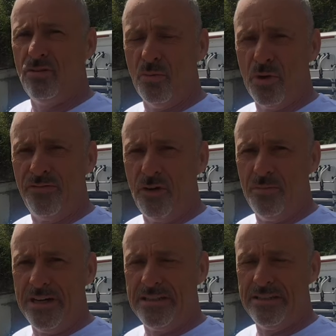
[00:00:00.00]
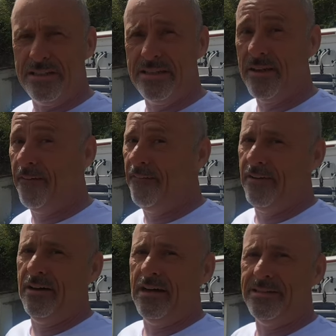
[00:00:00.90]
Do a few messages,
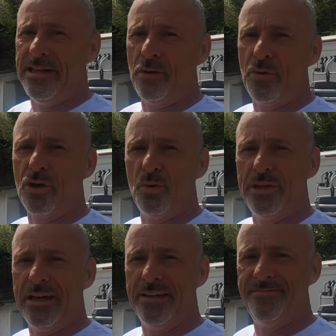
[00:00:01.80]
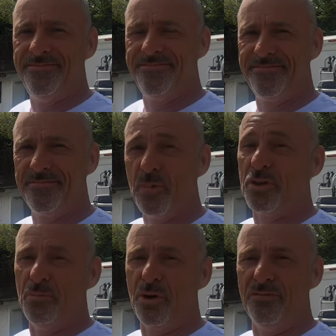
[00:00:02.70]
and then up the coast again,
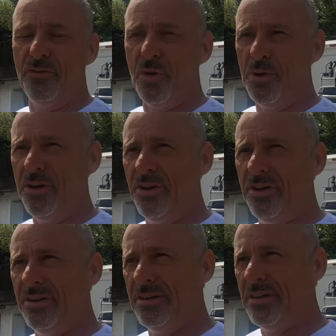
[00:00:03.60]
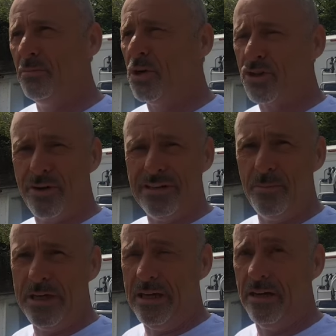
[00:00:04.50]
which I'm looking forward to. But it's great
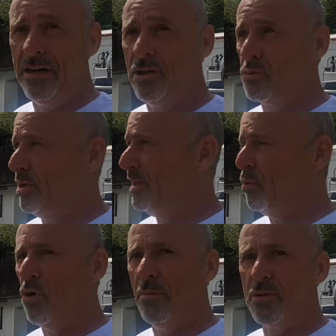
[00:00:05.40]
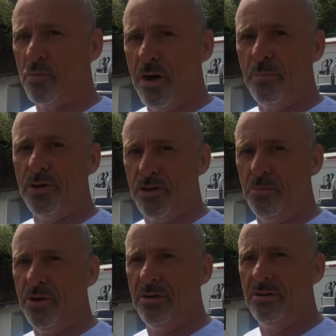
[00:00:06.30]
to be here. It's really warm, it's proper
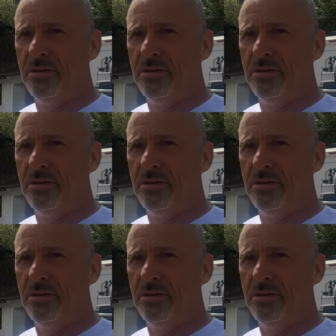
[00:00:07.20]
summer.